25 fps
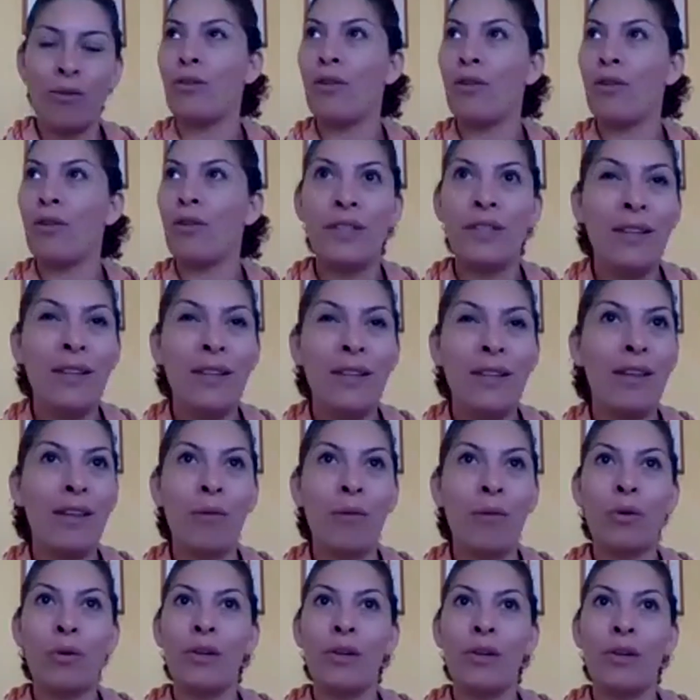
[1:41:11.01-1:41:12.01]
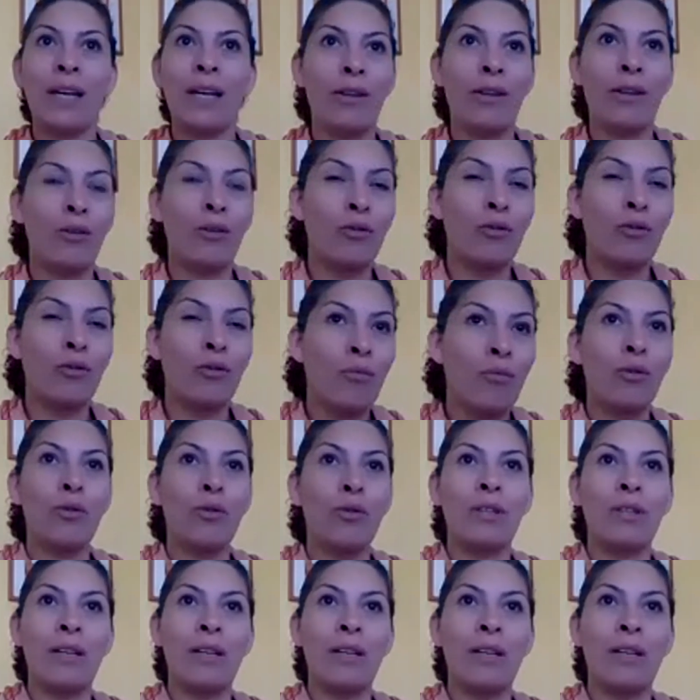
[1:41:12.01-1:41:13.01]
you've seen the world and
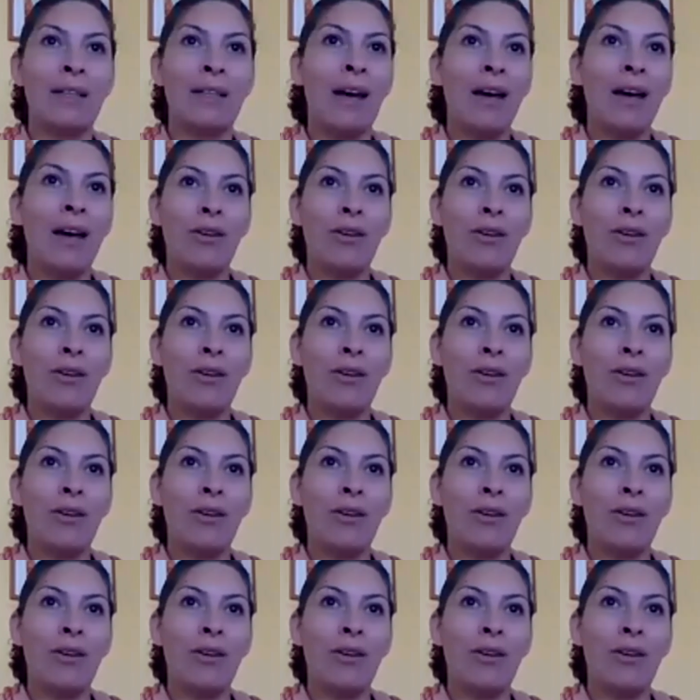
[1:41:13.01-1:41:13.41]
contributed,